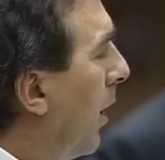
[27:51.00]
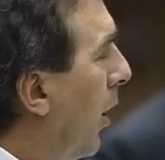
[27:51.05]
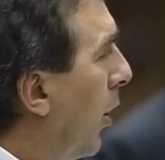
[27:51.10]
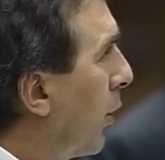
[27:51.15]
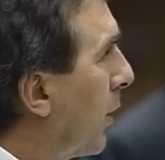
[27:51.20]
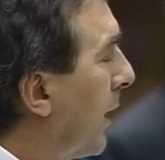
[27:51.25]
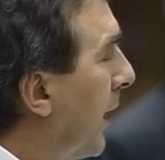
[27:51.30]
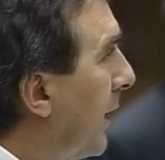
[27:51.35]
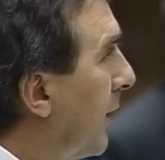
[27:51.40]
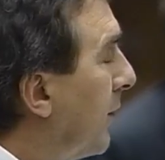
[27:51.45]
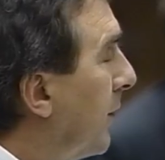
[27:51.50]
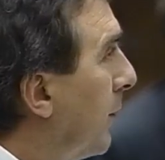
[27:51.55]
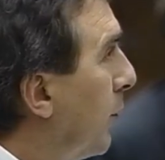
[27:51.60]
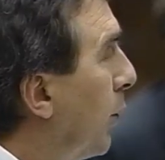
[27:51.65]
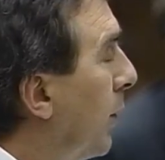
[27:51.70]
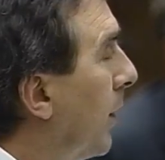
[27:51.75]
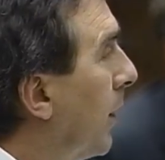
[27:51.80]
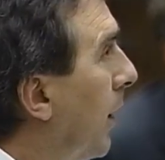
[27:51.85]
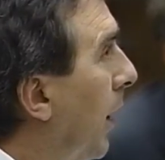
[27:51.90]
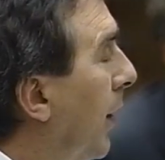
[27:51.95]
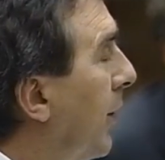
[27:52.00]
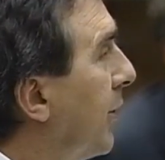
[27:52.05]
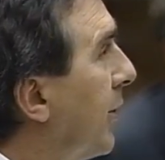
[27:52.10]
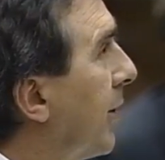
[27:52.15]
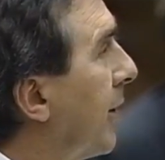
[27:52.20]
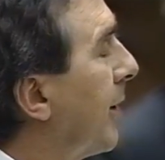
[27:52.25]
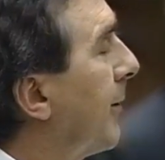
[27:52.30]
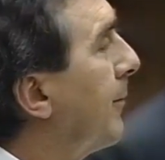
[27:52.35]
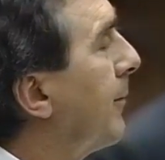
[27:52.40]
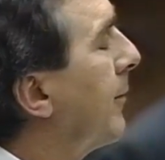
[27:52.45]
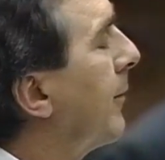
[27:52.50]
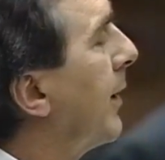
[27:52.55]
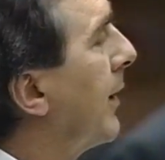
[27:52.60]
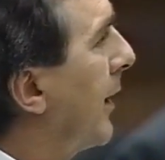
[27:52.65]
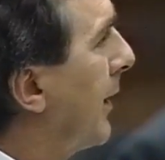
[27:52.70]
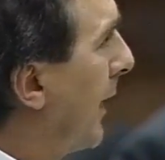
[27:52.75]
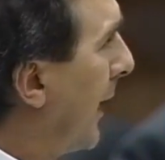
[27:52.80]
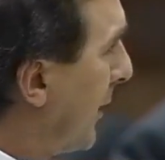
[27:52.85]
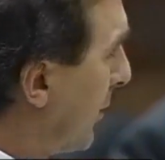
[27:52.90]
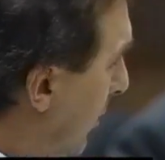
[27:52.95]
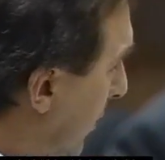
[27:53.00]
Okay, and I'd like to